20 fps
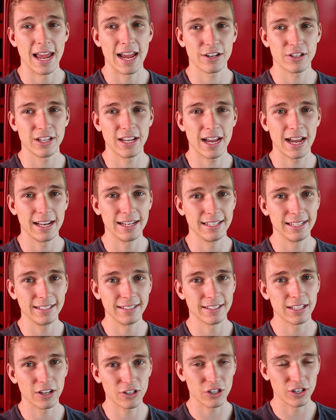And actually I
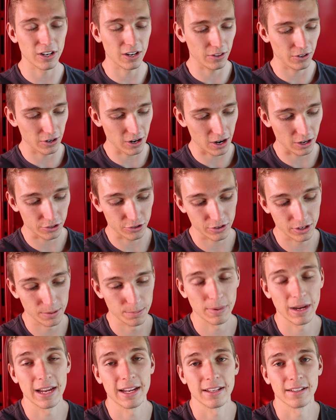didn't touch another
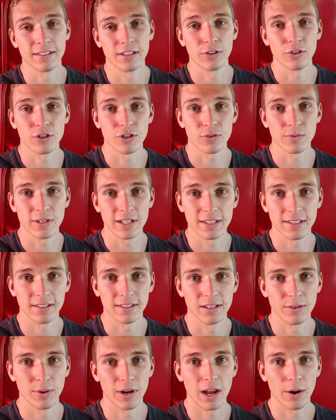Austrian bike until just
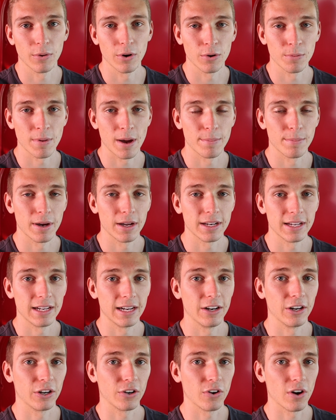recently when I rode my buddy
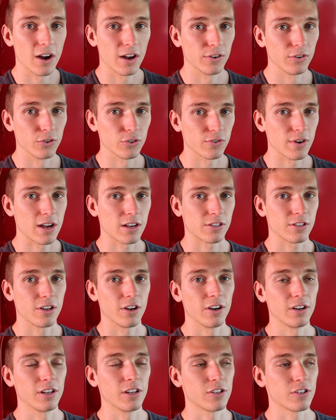Eric Grondel's
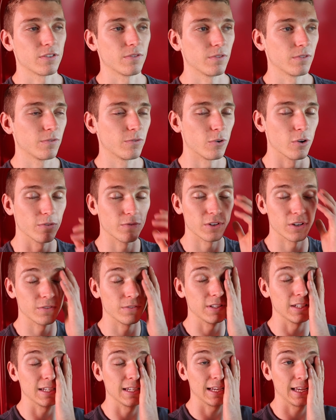Rockstar Edition
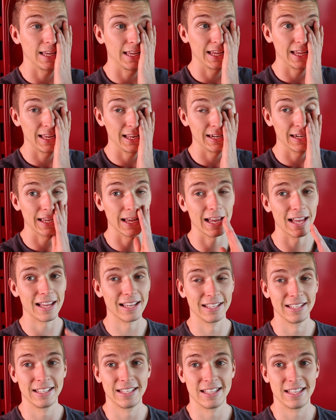450, and
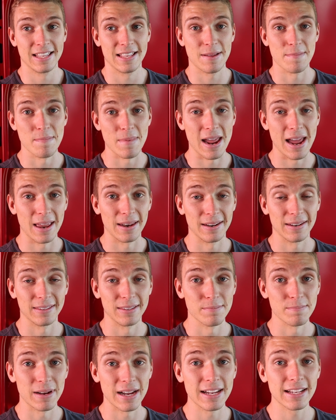man,
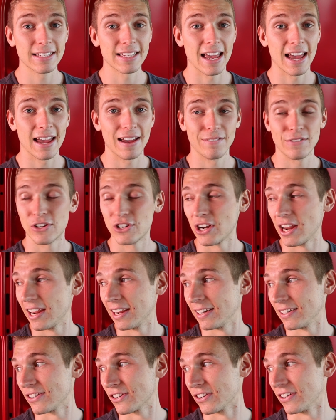the bikes have
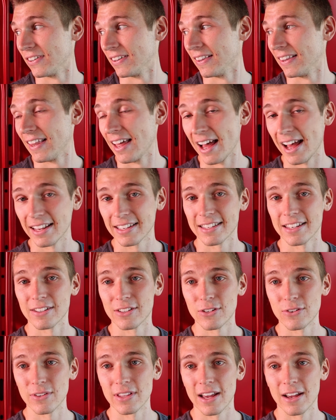changed a lot
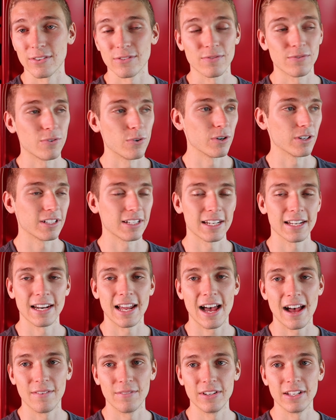since 2014.
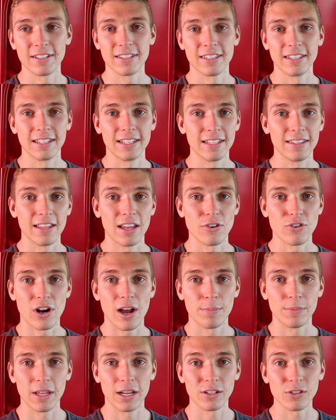Obviously they
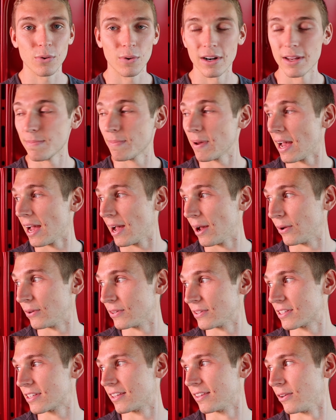dropped like 20
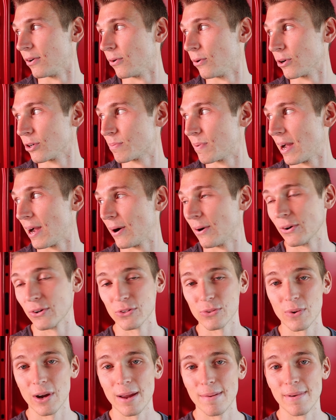pounds. The horsepower
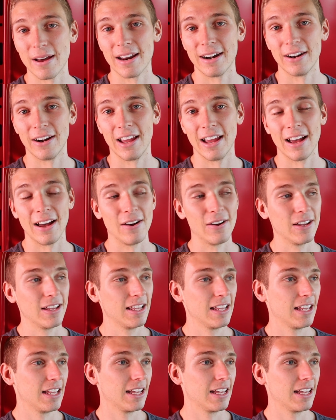is way better now.